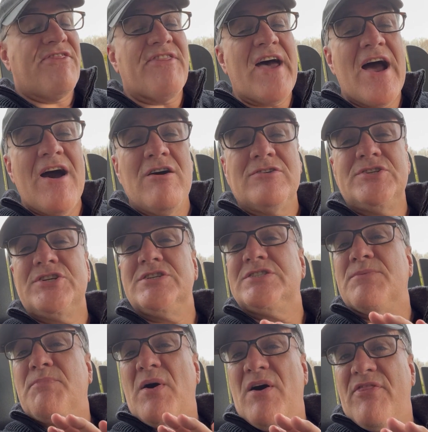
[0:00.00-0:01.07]

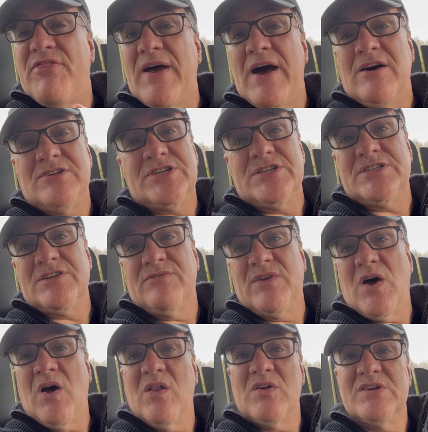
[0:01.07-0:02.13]
thousands upon thousands of
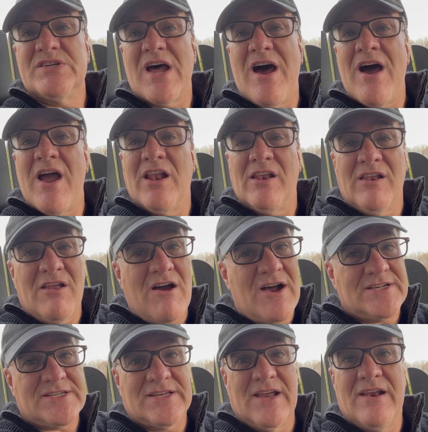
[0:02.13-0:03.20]
dollars. I
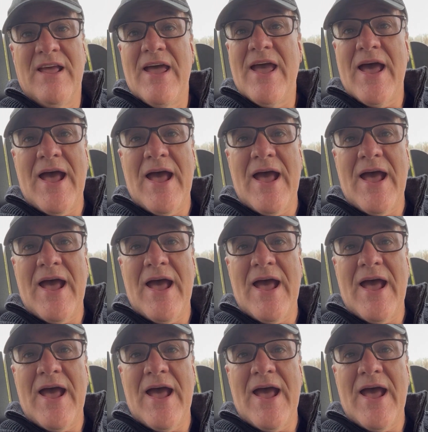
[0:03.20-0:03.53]
lost it.